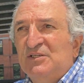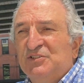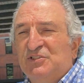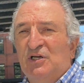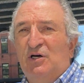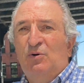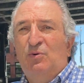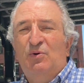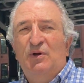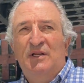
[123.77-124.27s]

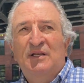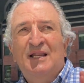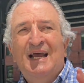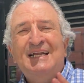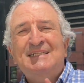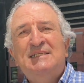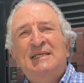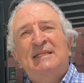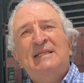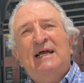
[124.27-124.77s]
So in
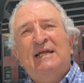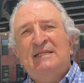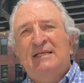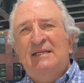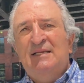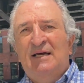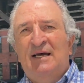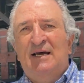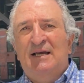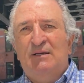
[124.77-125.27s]

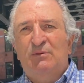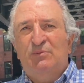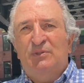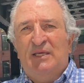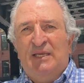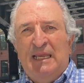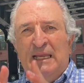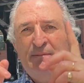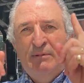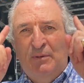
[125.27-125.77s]
1999, when
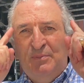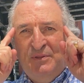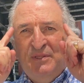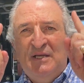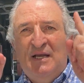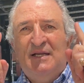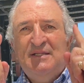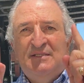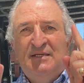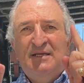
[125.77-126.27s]
they came up with
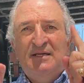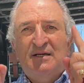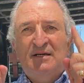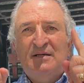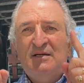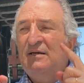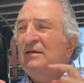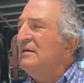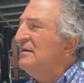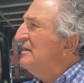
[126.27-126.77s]
the
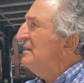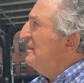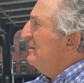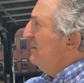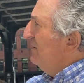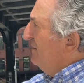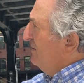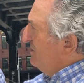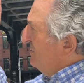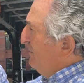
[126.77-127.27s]
idea
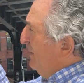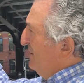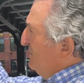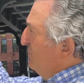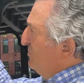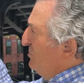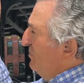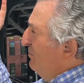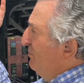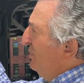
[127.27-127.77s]
to make it
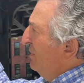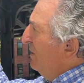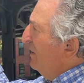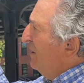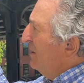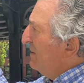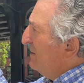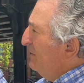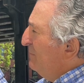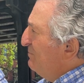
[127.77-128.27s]
into a
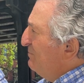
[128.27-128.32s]
park,